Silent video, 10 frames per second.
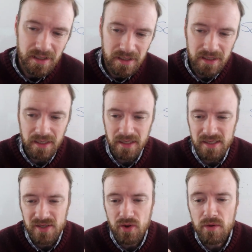
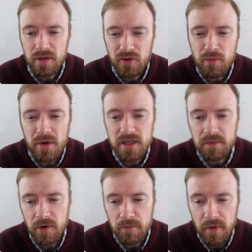It's too much
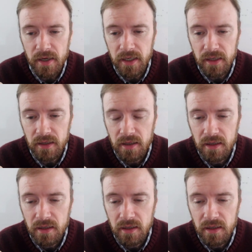about money.